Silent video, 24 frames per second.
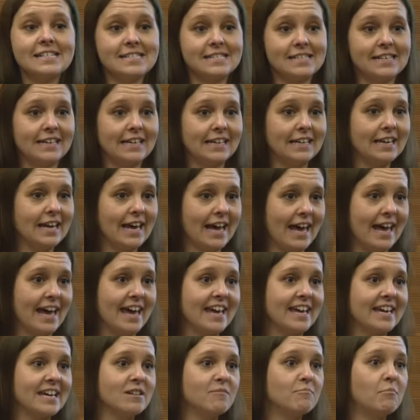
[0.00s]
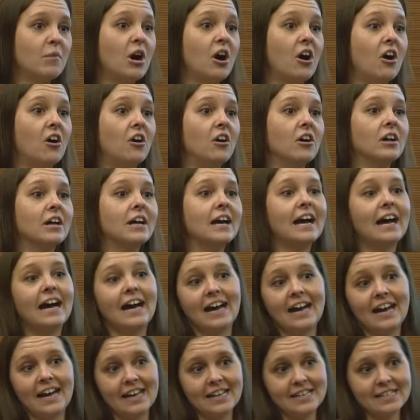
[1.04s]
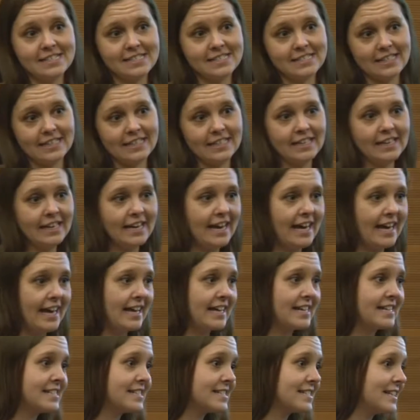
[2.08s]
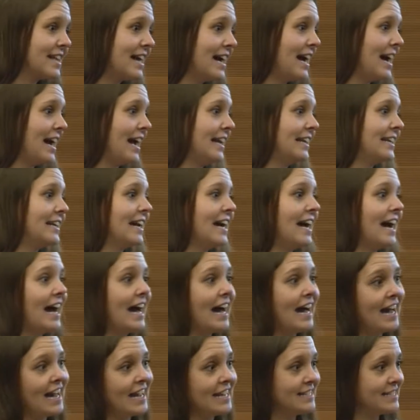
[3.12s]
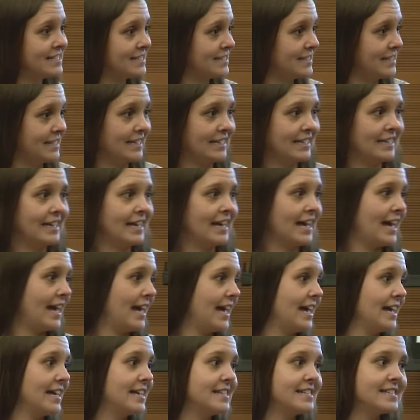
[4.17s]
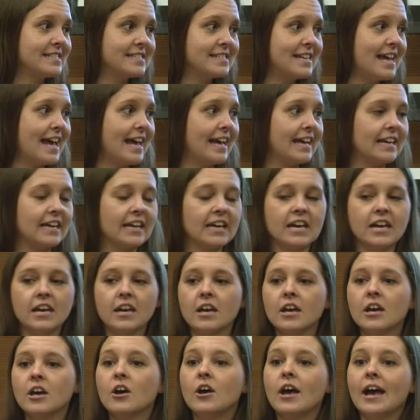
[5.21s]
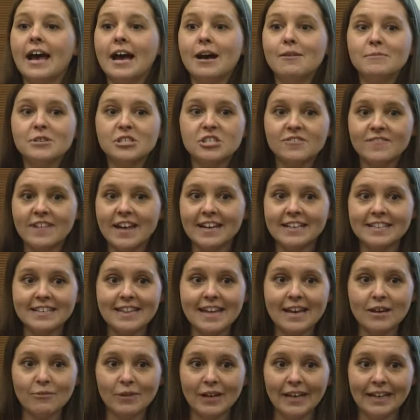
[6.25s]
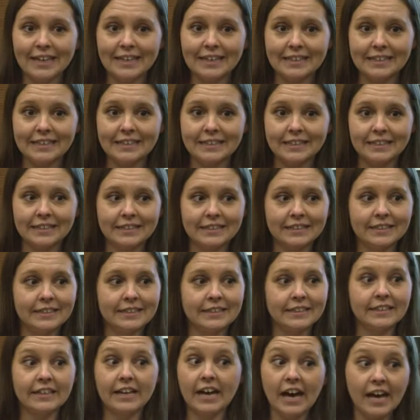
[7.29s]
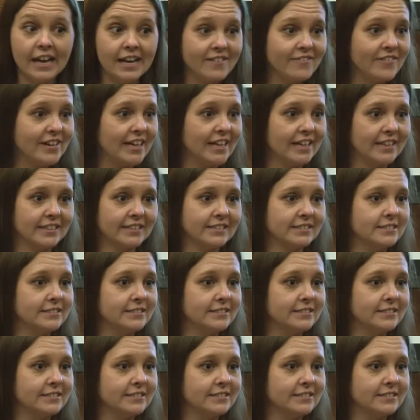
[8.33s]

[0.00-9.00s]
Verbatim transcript: see a ball, I see a slide, I see a snake. How much of that did they read? None of it,